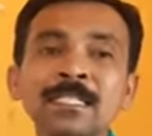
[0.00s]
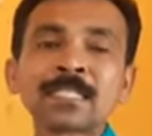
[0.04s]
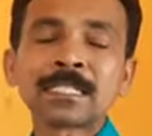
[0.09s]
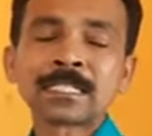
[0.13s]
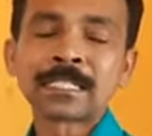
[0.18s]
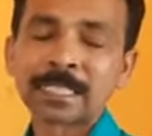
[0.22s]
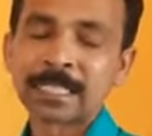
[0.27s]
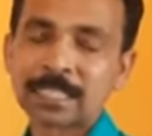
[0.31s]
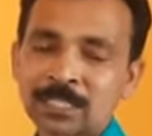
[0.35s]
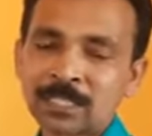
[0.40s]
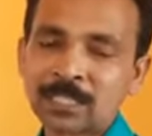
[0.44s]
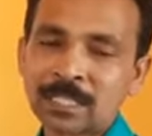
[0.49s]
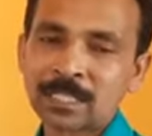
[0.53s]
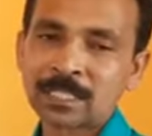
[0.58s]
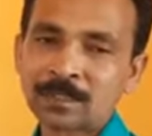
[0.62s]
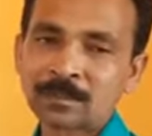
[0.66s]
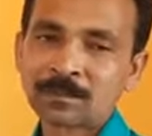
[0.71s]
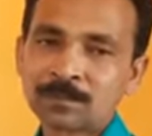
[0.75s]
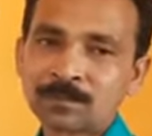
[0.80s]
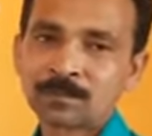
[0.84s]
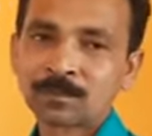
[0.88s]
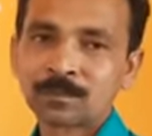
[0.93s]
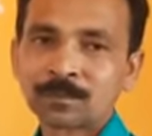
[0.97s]
60.
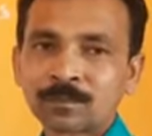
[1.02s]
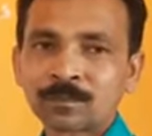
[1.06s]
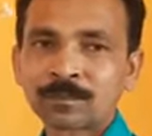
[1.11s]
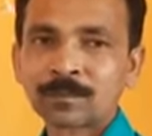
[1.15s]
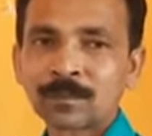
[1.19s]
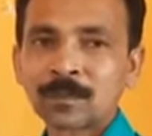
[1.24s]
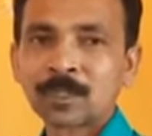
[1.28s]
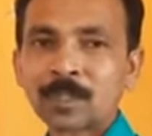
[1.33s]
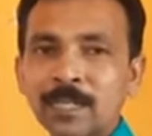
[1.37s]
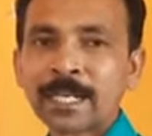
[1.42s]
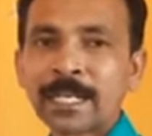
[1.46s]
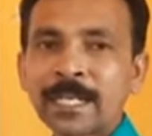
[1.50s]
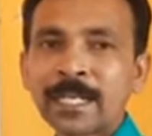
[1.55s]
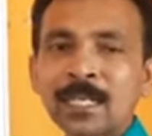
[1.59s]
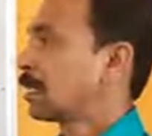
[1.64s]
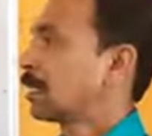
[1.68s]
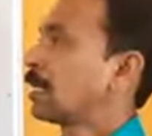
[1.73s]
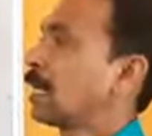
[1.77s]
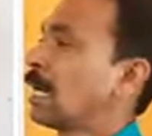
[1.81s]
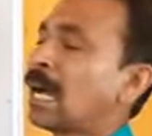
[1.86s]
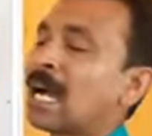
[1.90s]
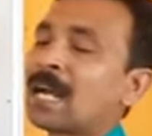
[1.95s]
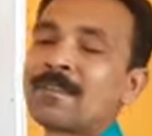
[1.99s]
Okay.
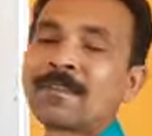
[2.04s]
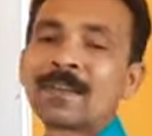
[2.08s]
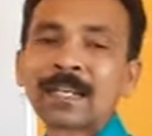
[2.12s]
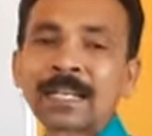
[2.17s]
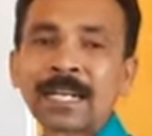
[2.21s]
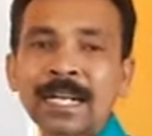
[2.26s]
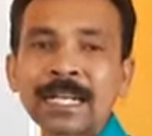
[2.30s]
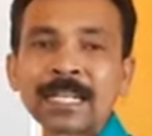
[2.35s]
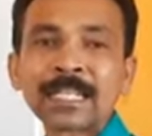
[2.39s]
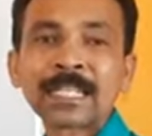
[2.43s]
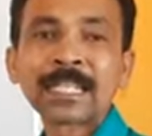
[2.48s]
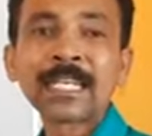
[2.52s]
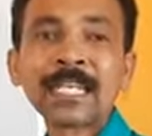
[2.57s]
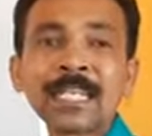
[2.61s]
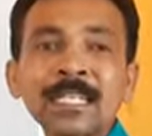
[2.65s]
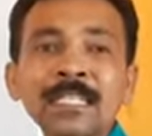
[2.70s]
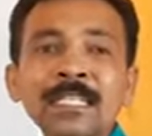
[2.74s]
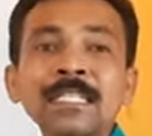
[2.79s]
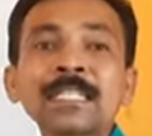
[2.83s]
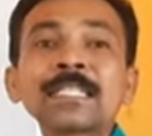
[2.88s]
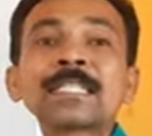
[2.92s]
I will write the